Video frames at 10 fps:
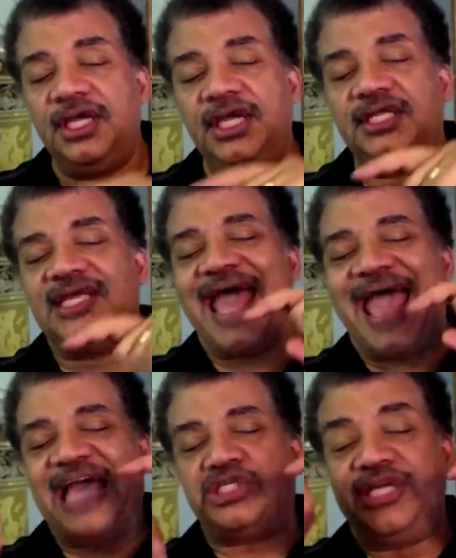it
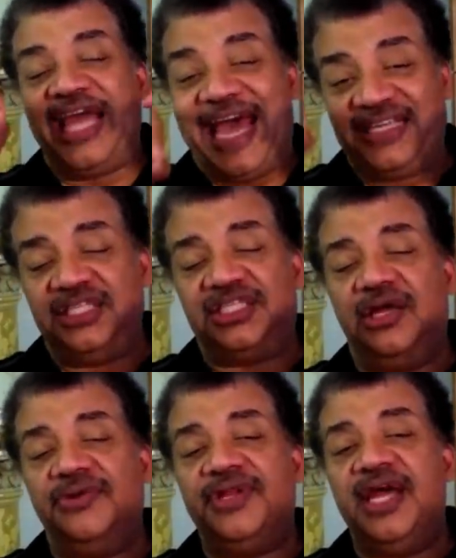actually hasn't
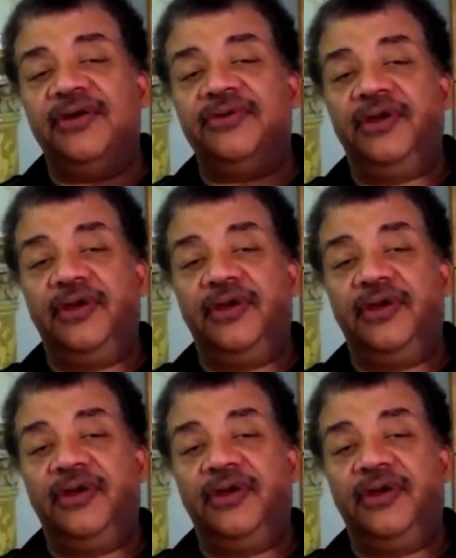slowed down.